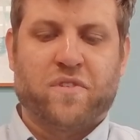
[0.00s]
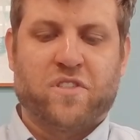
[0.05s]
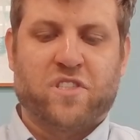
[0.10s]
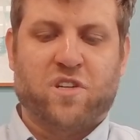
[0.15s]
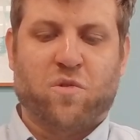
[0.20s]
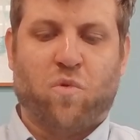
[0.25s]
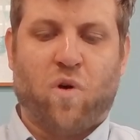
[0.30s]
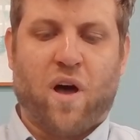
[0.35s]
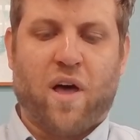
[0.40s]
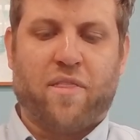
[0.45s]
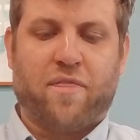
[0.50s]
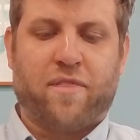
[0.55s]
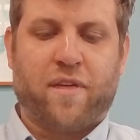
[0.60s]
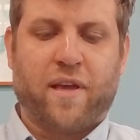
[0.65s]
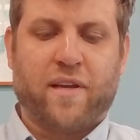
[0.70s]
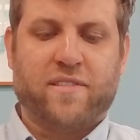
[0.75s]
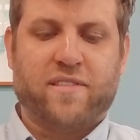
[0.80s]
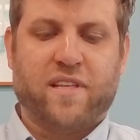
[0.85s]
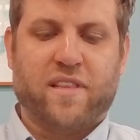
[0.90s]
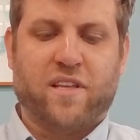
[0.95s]
Sawant
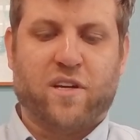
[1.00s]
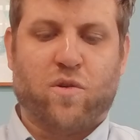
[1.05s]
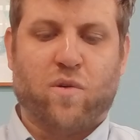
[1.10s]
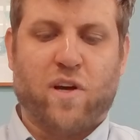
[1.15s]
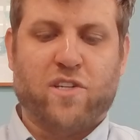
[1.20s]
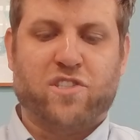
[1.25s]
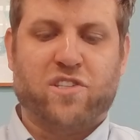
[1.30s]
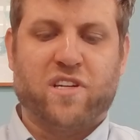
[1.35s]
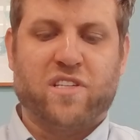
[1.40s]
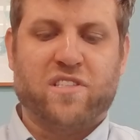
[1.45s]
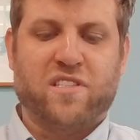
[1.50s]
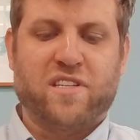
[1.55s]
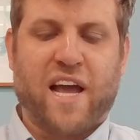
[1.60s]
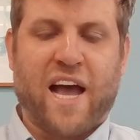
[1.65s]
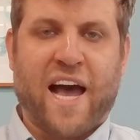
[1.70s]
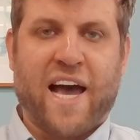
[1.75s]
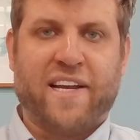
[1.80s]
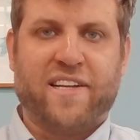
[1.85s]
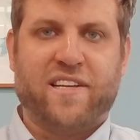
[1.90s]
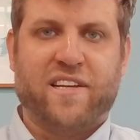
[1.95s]
thinks that the question is
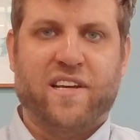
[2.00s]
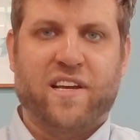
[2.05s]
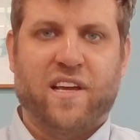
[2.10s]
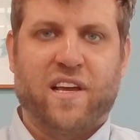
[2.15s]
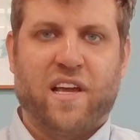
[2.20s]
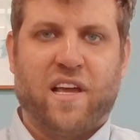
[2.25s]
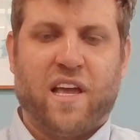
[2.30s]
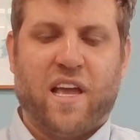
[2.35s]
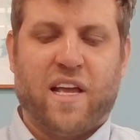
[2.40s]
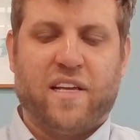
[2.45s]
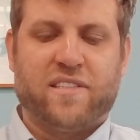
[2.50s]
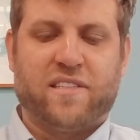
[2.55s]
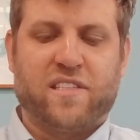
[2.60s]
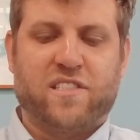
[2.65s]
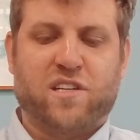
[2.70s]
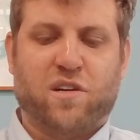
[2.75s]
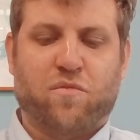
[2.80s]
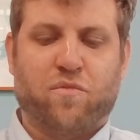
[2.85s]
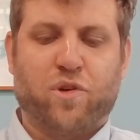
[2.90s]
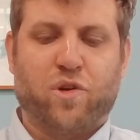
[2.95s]
not, is
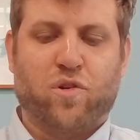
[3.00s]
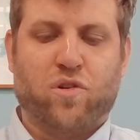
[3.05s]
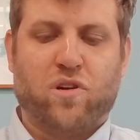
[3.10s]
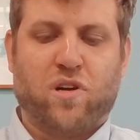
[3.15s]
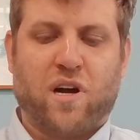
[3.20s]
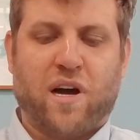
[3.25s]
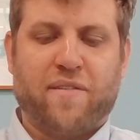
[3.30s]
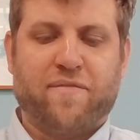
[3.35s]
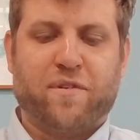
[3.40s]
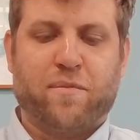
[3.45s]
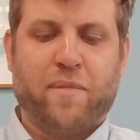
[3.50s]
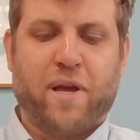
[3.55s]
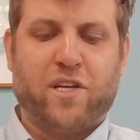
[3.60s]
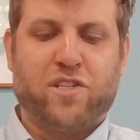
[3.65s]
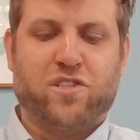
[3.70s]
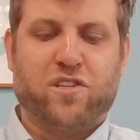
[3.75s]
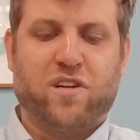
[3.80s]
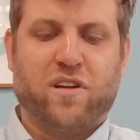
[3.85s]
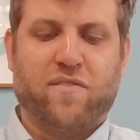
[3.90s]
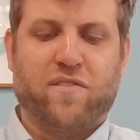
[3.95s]
this a real
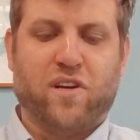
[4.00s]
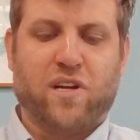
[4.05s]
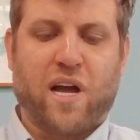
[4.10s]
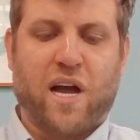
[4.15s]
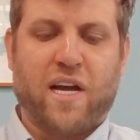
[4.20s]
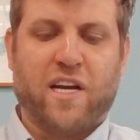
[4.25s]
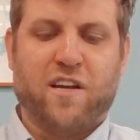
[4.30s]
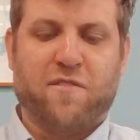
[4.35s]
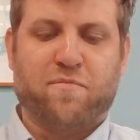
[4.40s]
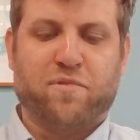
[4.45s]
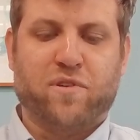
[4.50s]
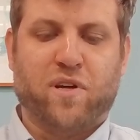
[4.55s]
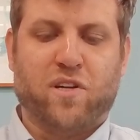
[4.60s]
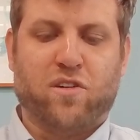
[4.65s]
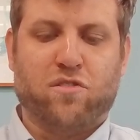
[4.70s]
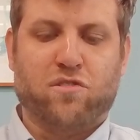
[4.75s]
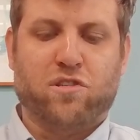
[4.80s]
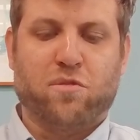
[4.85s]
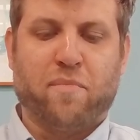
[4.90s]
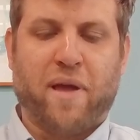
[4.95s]
confirmation of the kind of
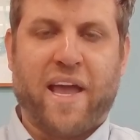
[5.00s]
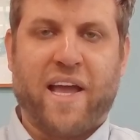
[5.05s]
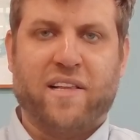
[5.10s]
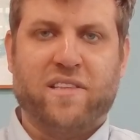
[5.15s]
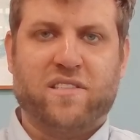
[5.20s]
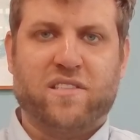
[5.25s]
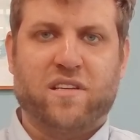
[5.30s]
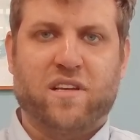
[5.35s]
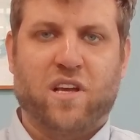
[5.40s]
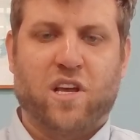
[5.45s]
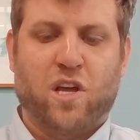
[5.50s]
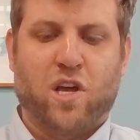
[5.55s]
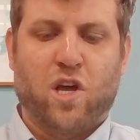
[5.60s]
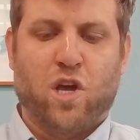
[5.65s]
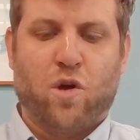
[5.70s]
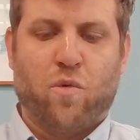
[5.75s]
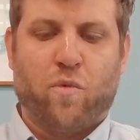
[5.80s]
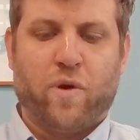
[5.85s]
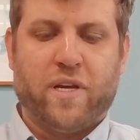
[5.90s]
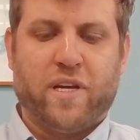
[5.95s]
political demands
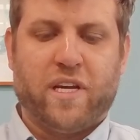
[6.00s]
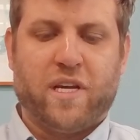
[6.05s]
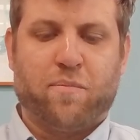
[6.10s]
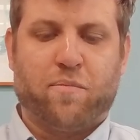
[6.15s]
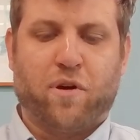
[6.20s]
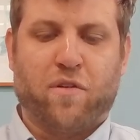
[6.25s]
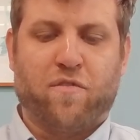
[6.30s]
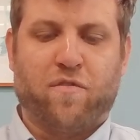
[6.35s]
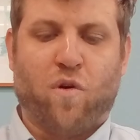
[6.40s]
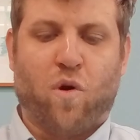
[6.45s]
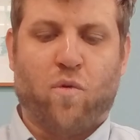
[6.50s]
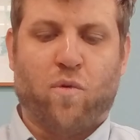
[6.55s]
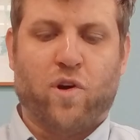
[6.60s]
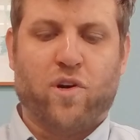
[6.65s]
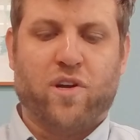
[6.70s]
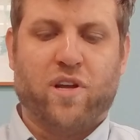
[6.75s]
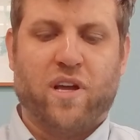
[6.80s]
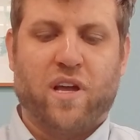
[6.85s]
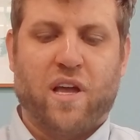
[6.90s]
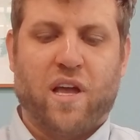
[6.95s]
we need to put
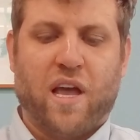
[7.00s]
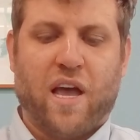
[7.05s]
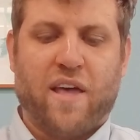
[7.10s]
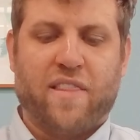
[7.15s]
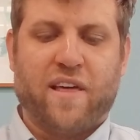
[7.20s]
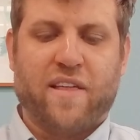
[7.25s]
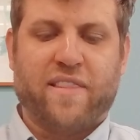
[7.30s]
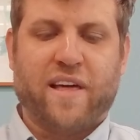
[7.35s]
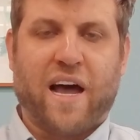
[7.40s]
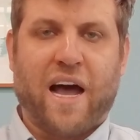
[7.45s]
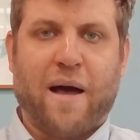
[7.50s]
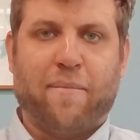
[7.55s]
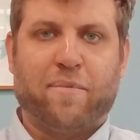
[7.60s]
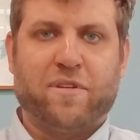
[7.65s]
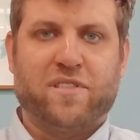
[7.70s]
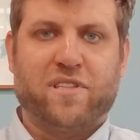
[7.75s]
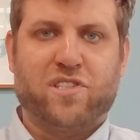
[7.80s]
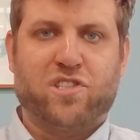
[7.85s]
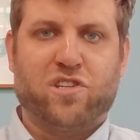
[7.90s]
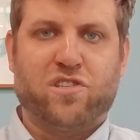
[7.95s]
forward, and that the
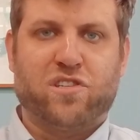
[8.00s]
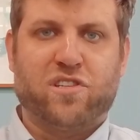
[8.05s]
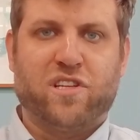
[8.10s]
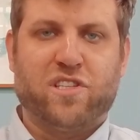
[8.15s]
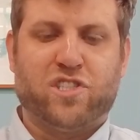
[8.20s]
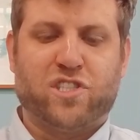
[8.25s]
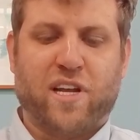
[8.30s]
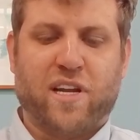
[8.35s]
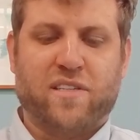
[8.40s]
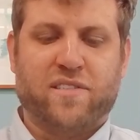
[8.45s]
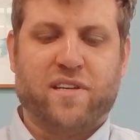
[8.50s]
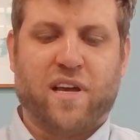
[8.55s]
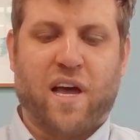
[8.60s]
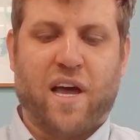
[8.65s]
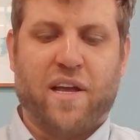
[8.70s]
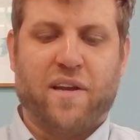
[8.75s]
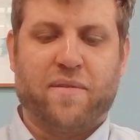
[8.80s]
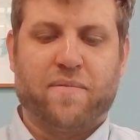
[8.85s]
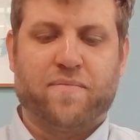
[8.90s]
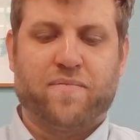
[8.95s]
opposition to the
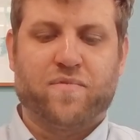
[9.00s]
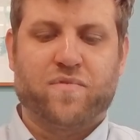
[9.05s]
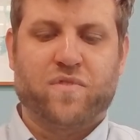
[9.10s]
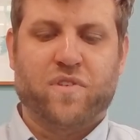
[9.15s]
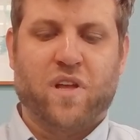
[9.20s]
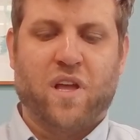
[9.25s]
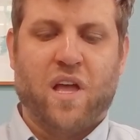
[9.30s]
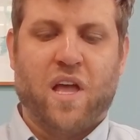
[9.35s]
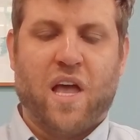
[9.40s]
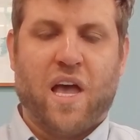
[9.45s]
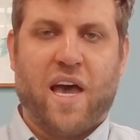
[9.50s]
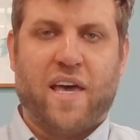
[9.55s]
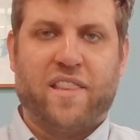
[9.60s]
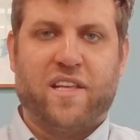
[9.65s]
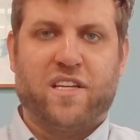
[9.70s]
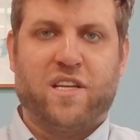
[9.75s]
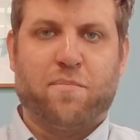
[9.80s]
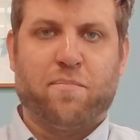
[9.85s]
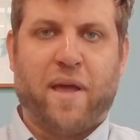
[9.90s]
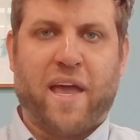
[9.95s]
genocide and
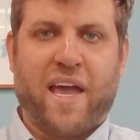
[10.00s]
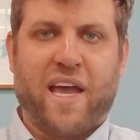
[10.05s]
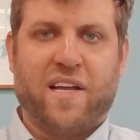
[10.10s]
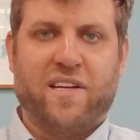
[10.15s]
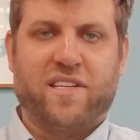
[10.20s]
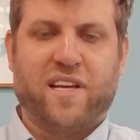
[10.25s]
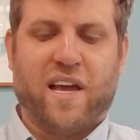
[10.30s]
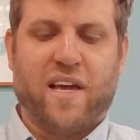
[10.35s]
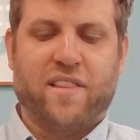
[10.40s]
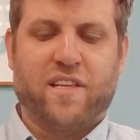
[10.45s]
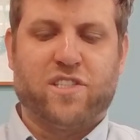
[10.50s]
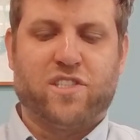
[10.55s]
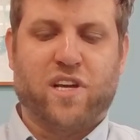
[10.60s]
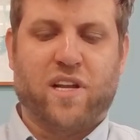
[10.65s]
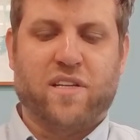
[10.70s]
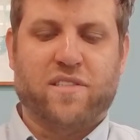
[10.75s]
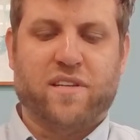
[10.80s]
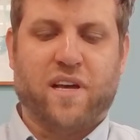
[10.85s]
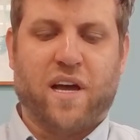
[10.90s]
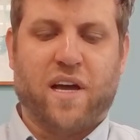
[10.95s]
the demand to end the
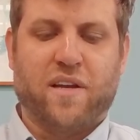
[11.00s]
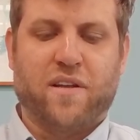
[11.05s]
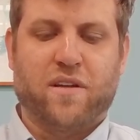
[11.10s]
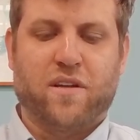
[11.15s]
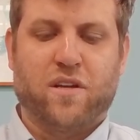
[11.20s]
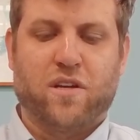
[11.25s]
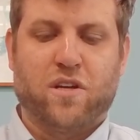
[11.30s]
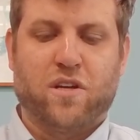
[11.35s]
genocide,